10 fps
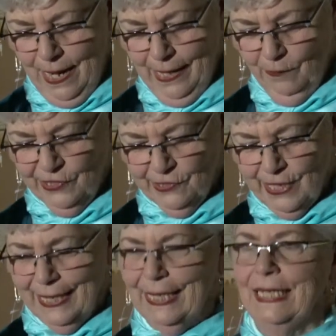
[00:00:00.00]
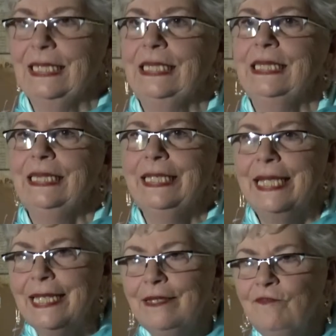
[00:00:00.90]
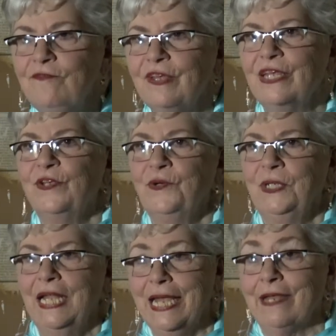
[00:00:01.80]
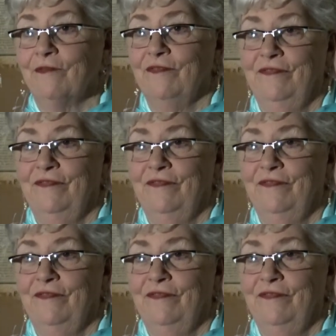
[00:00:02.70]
I would say live your life,